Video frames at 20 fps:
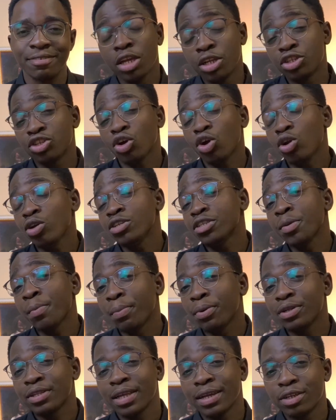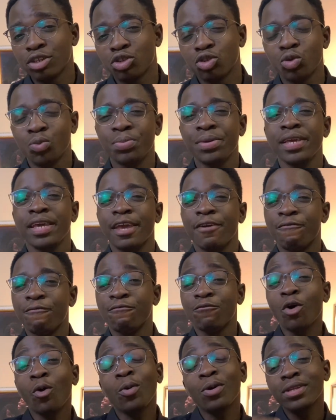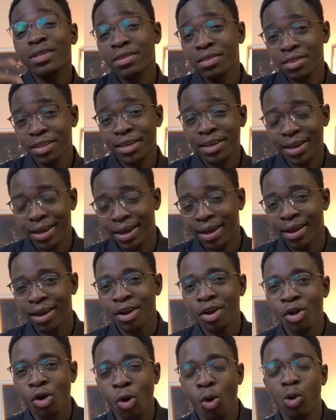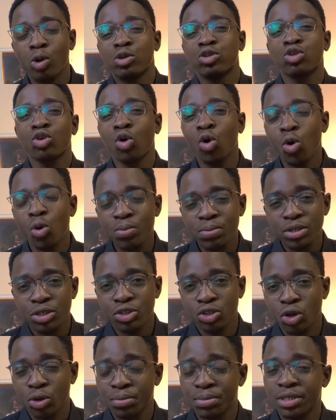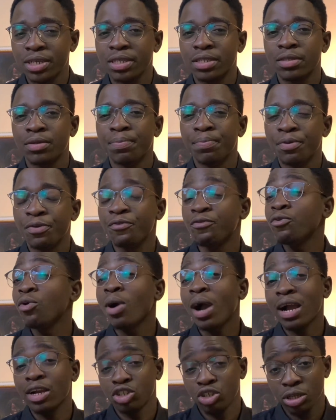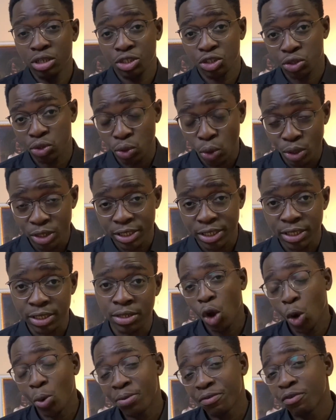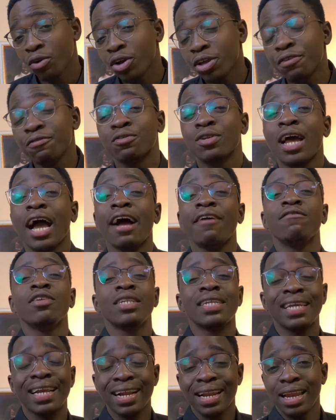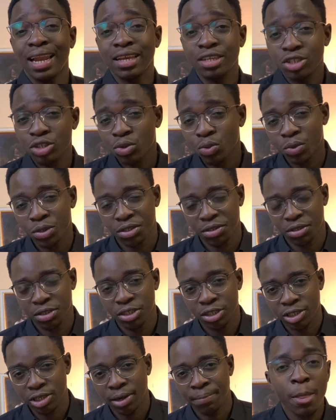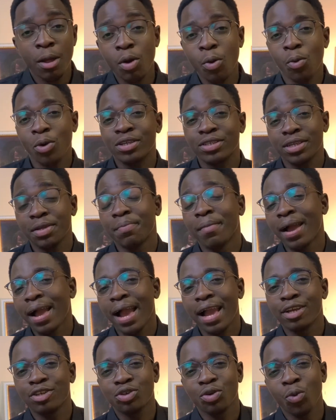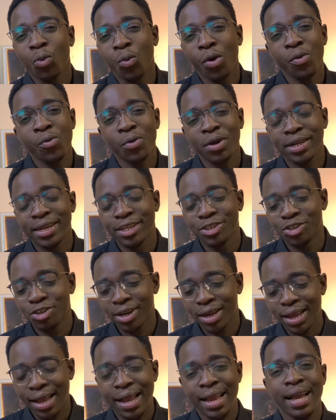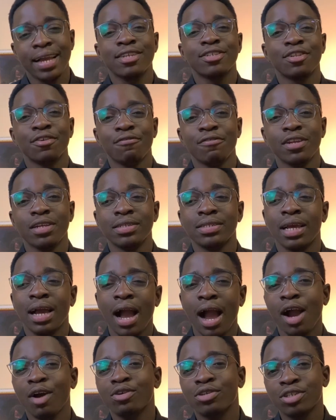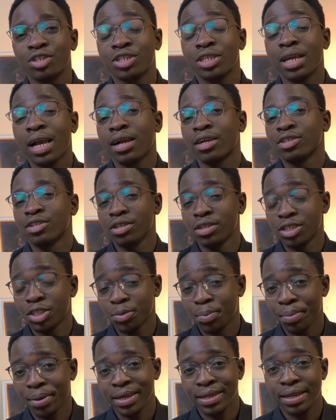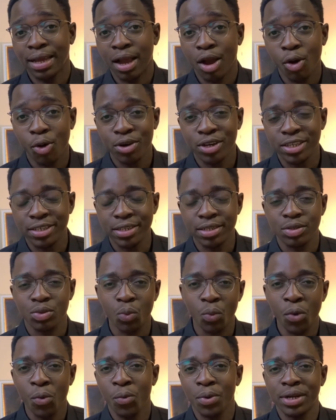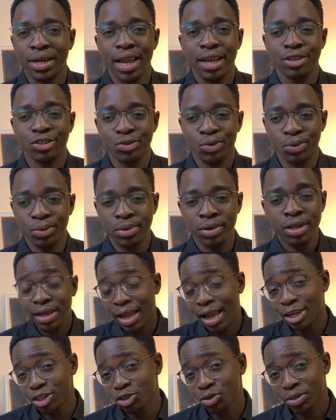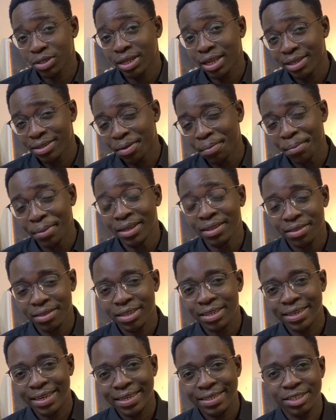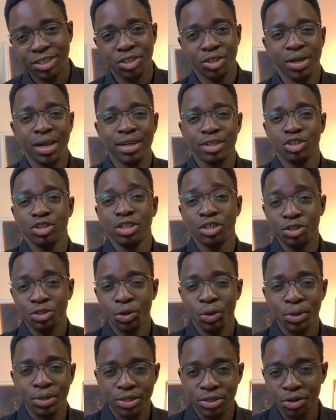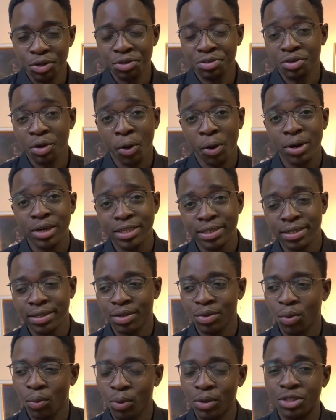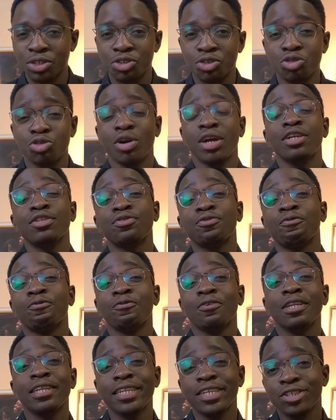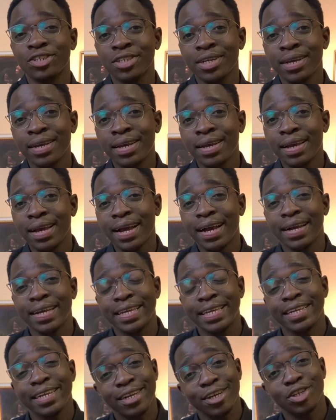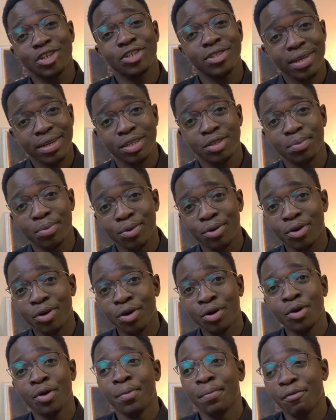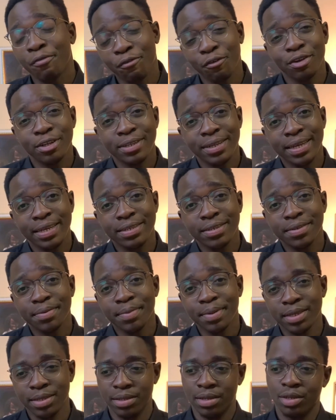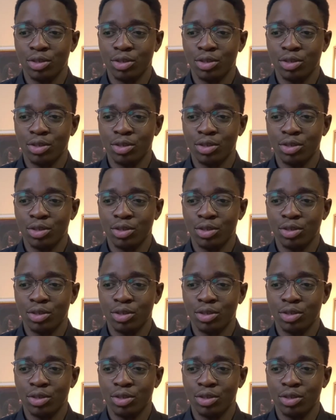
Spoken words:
It's always important to be a forward thinker or scope the subject before actually studying or before even having a class with a teacher. Once in my high school, when we were in Nigeria, I asked Evelyn how does she actually spend her holidays when we're in high school, and she was like, the main thing that she actually does during holiday was try to finish her English textbook before the next semester.